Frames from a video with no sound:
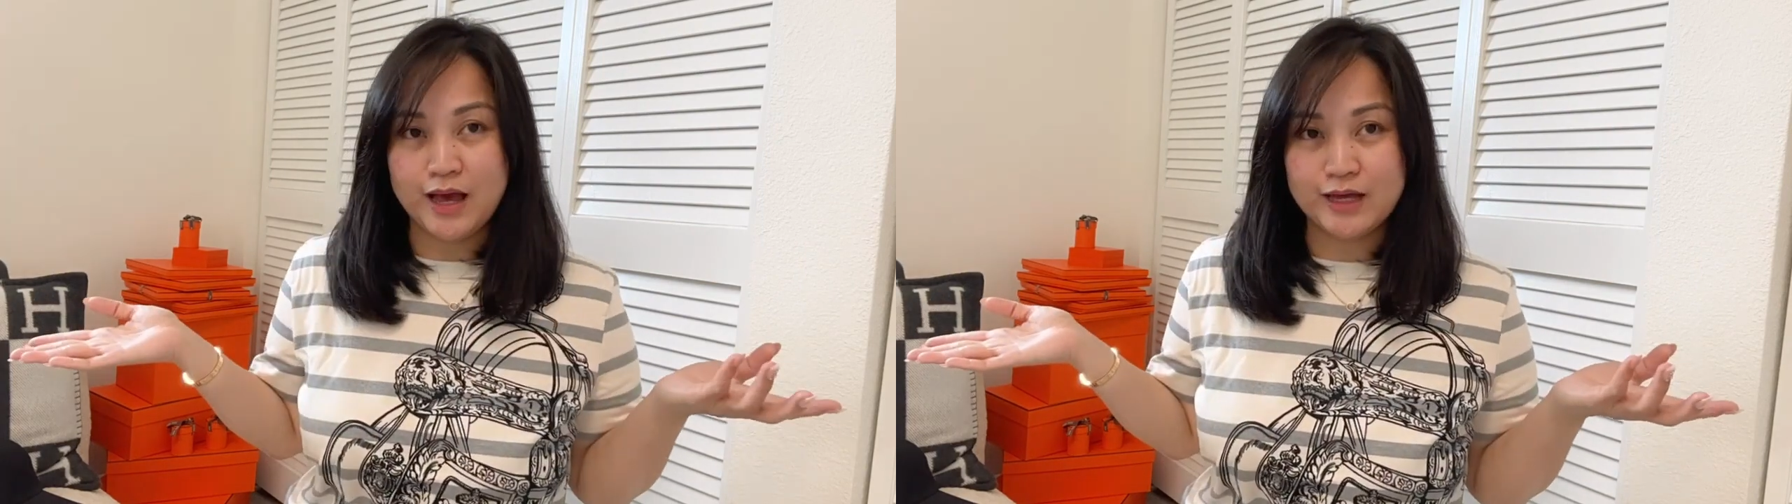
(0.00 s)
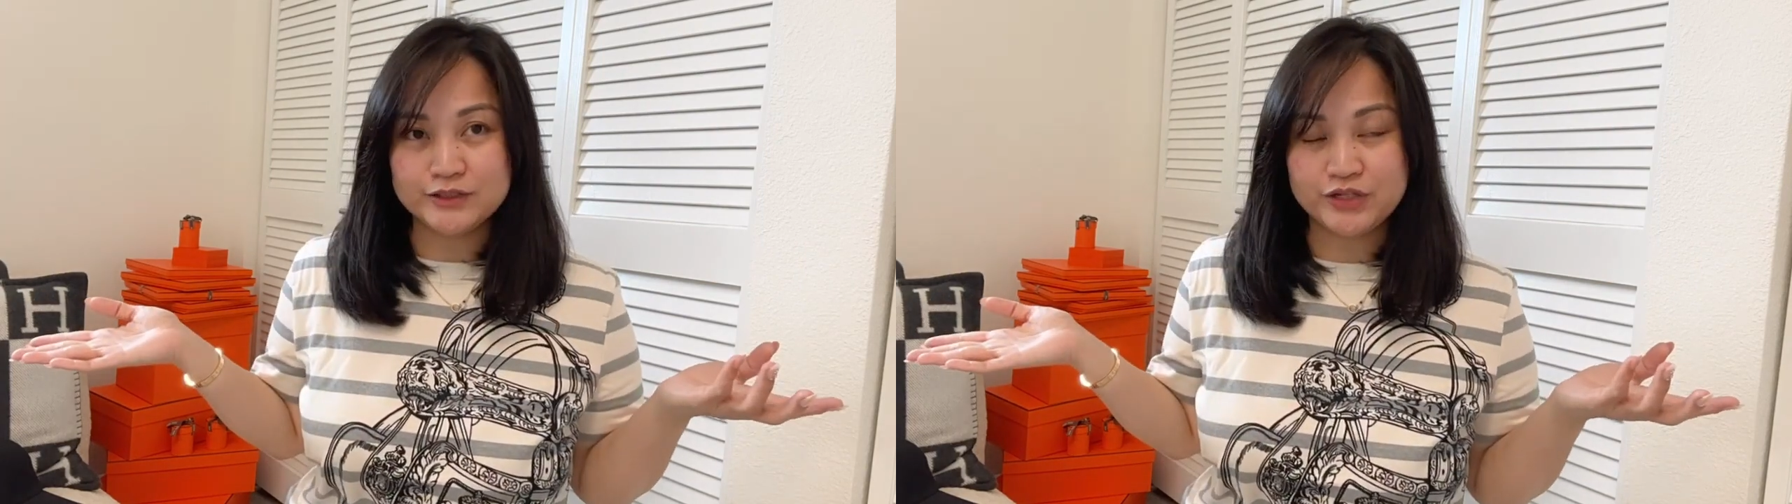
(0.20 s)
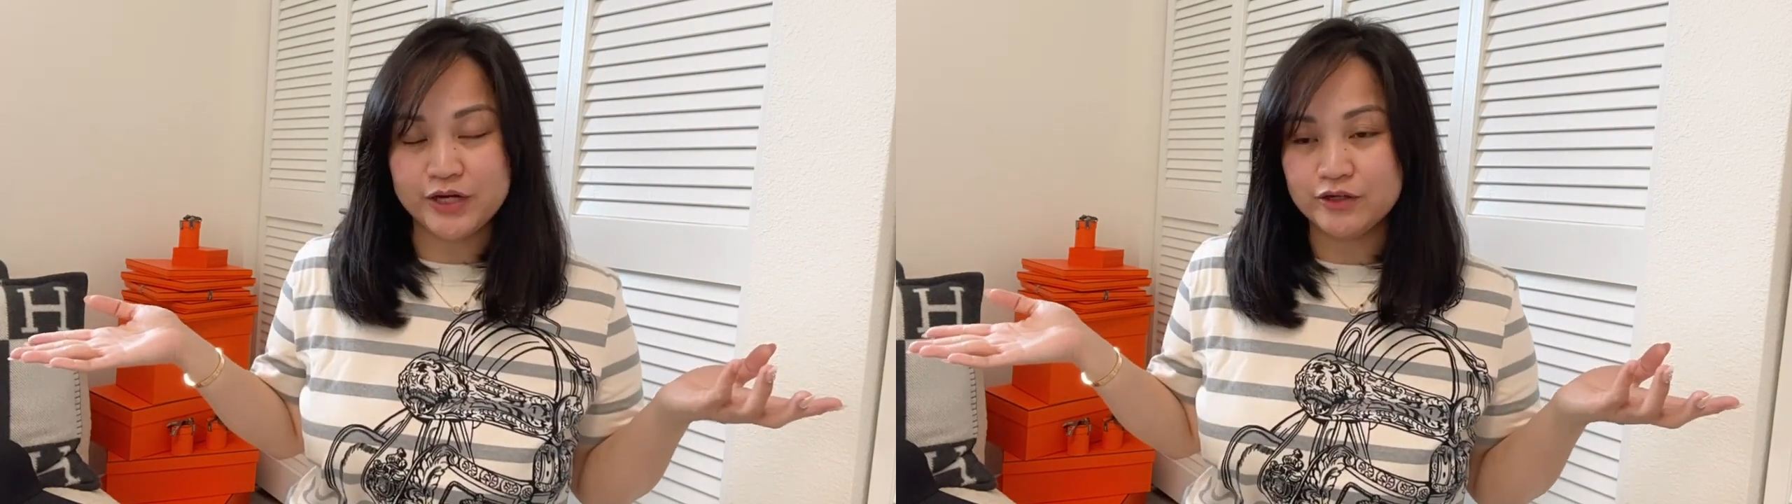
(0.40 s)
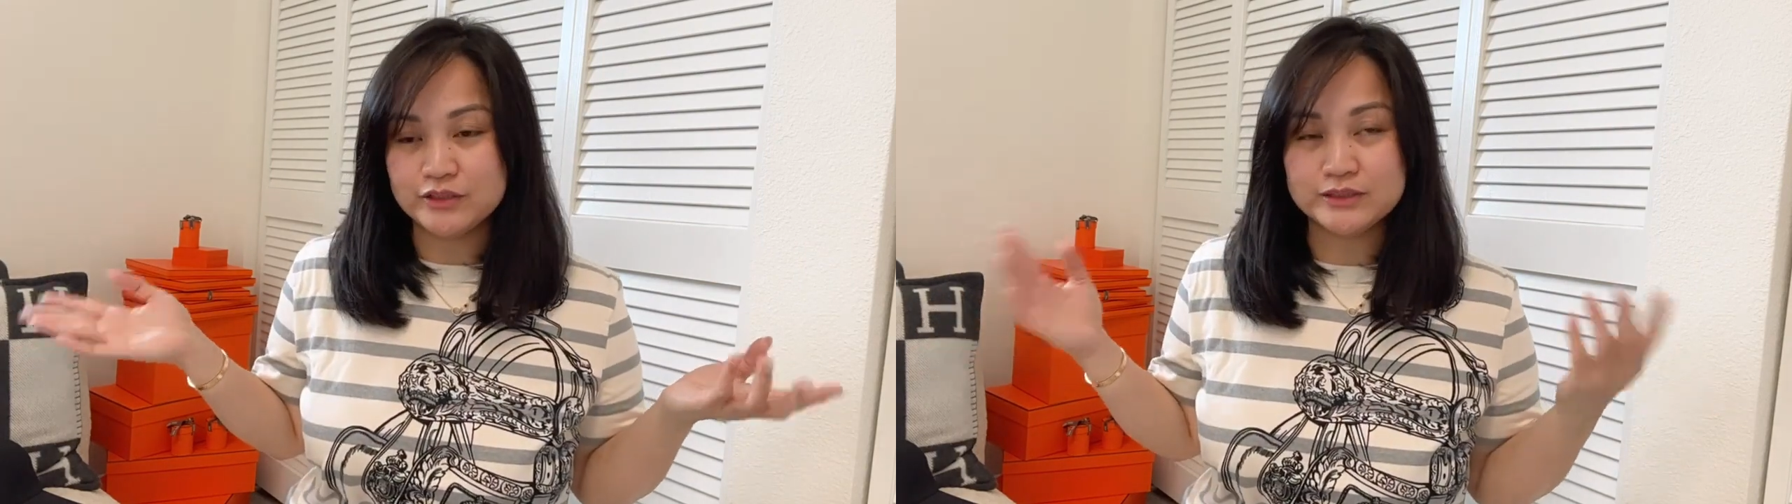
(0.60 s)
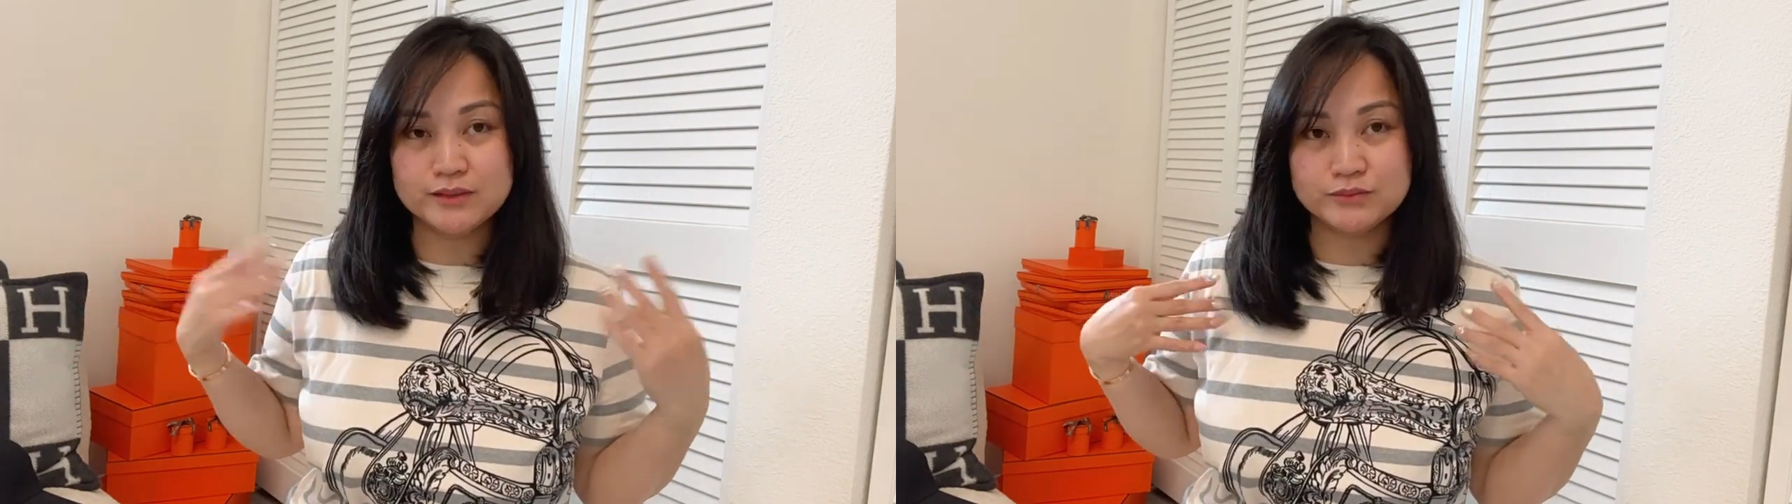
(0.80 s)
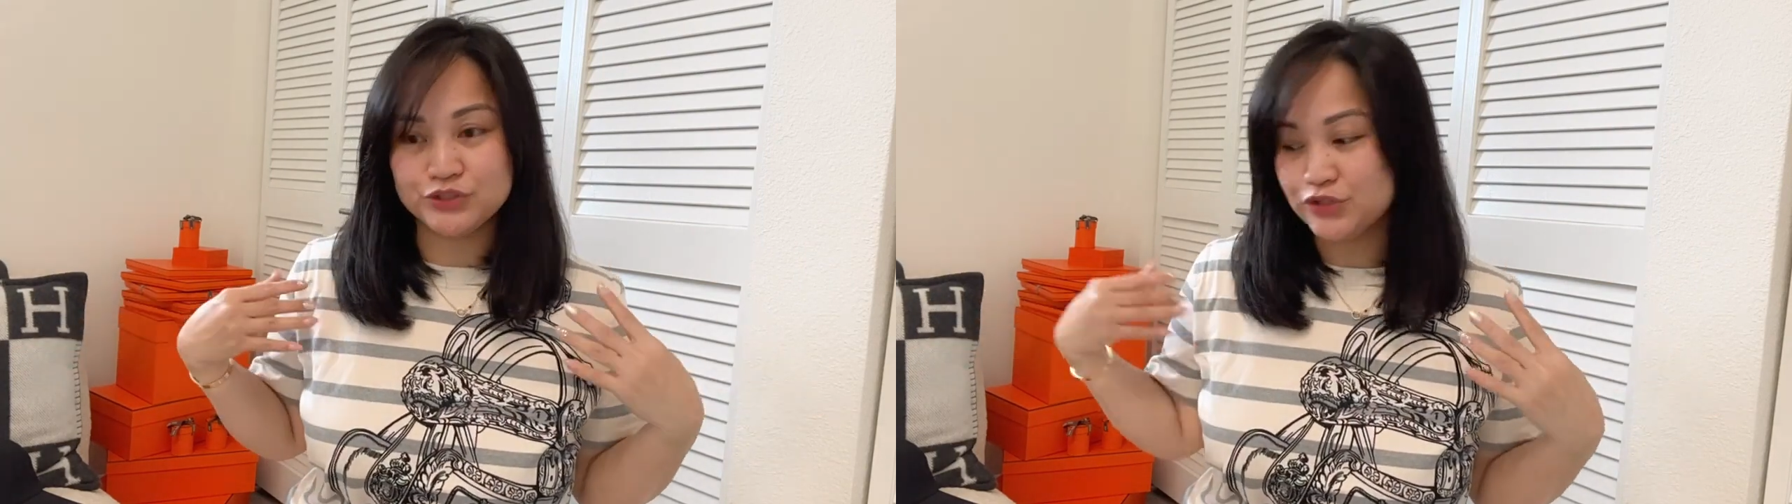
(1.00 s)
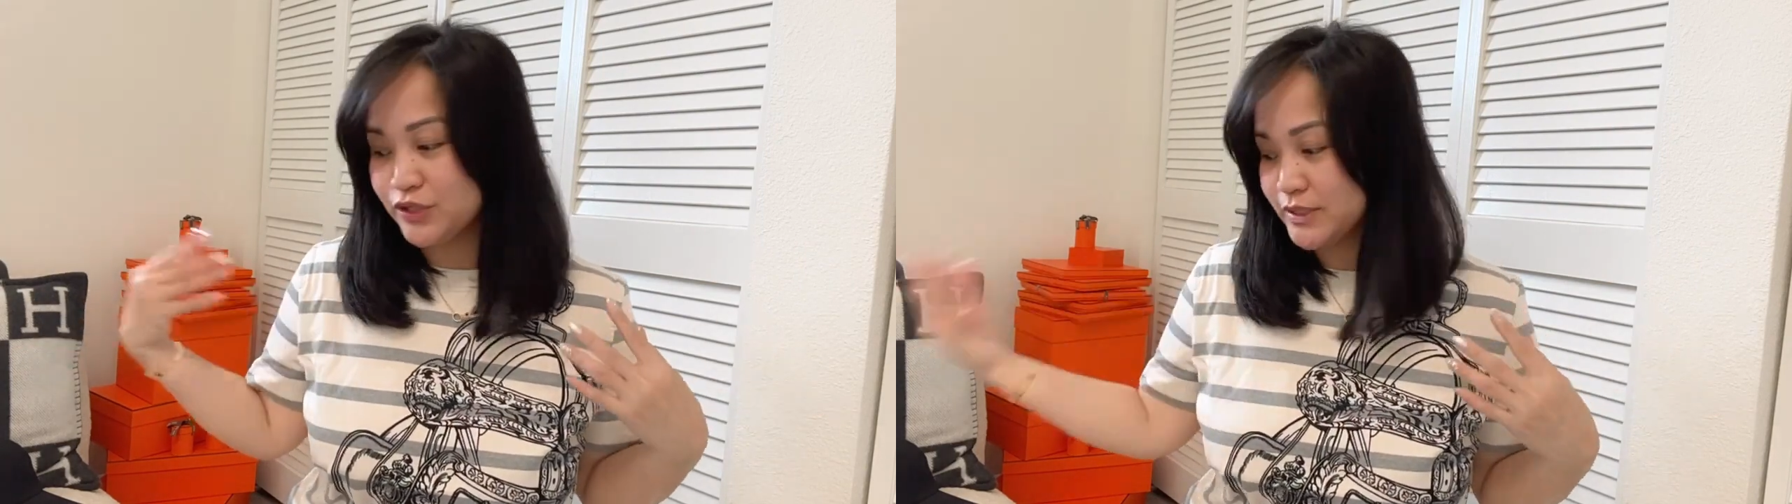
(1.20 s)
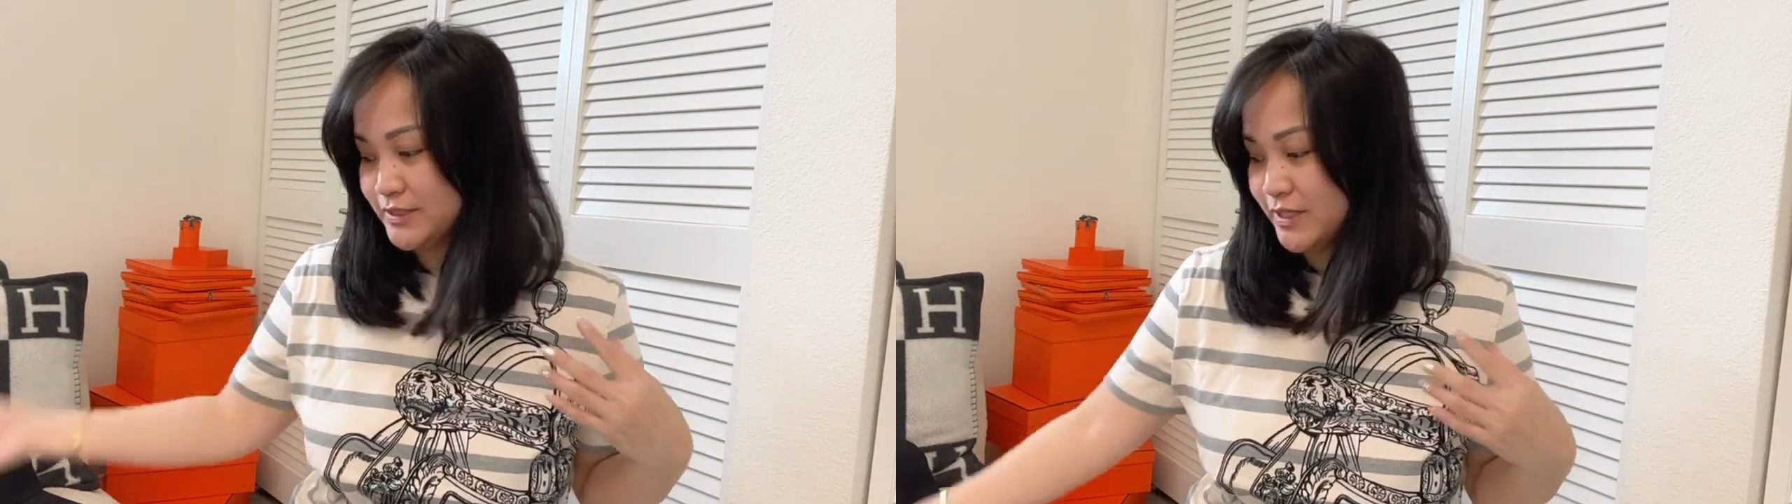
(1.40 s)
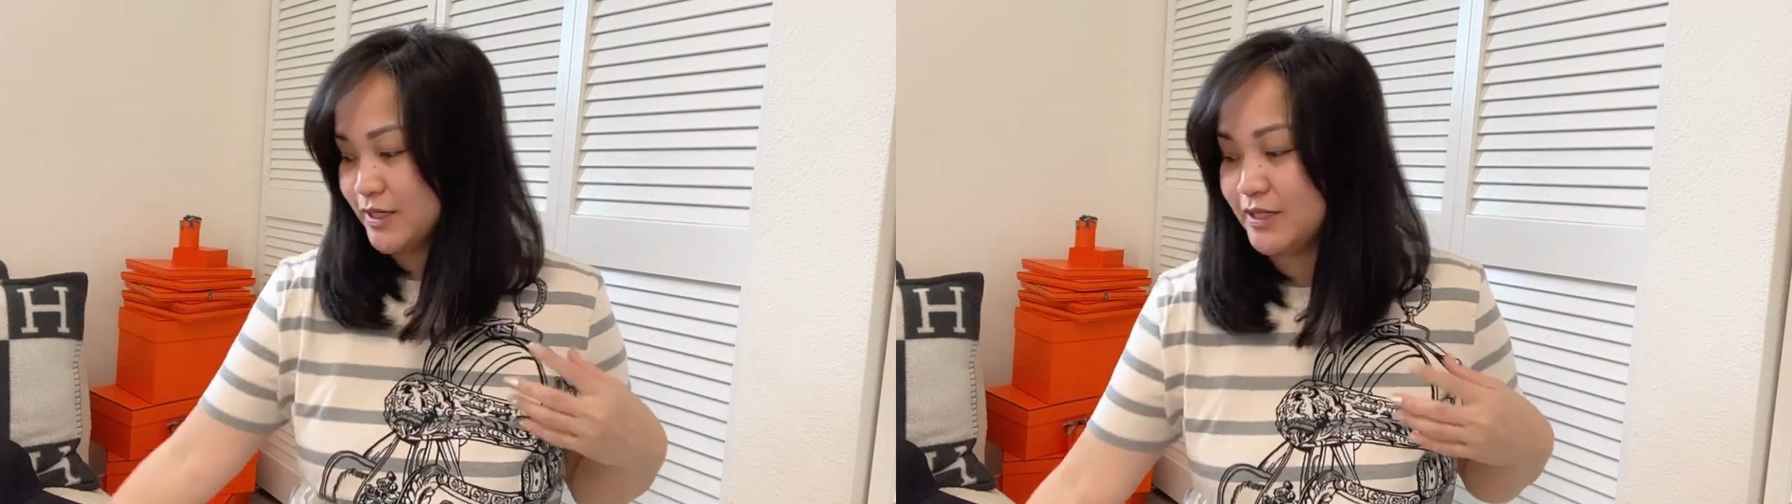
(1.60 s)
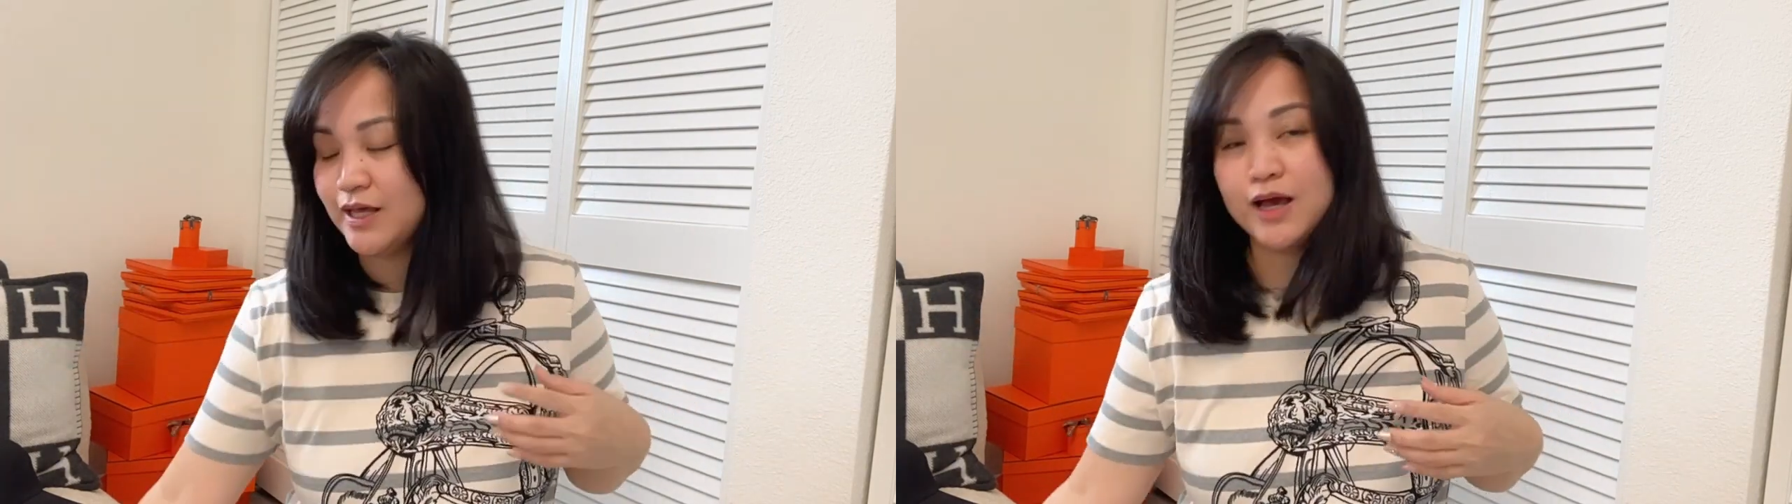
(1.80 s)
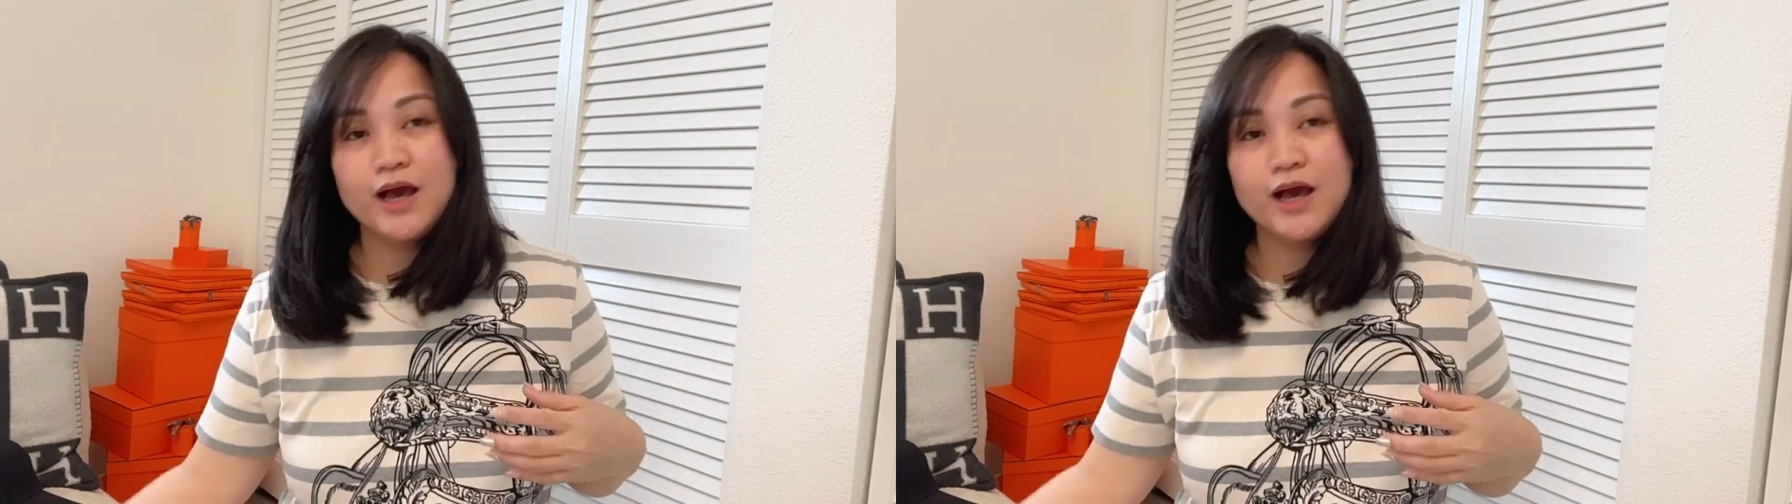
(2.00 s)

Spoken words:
I tried on some shorts, and